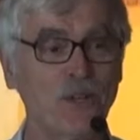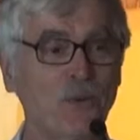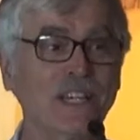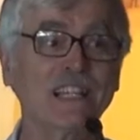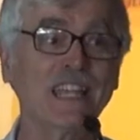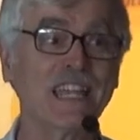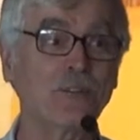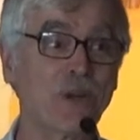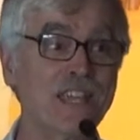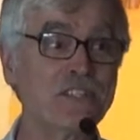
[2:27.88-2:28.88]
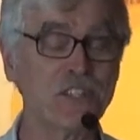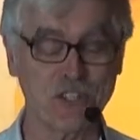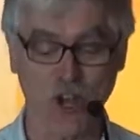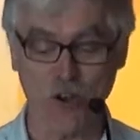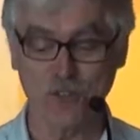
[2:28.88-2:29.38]
when grace
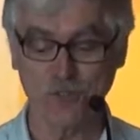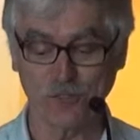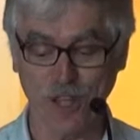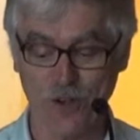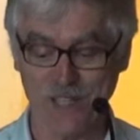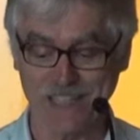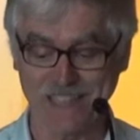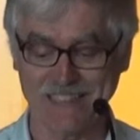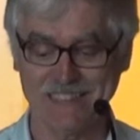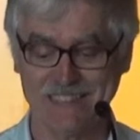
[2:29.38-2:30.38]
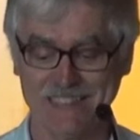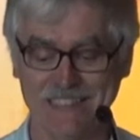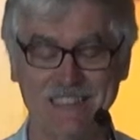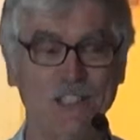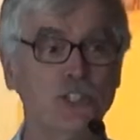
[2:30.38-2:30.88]
is overflowing,
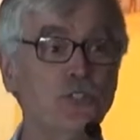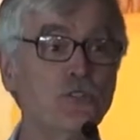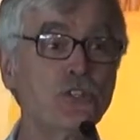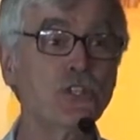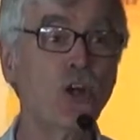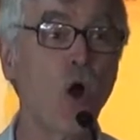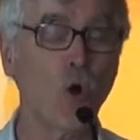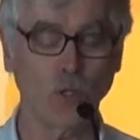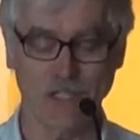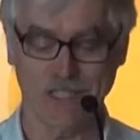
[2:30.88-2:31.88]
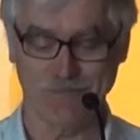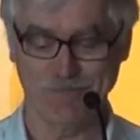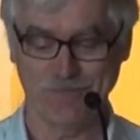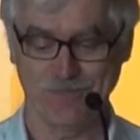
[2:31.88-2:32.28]
you should hold it.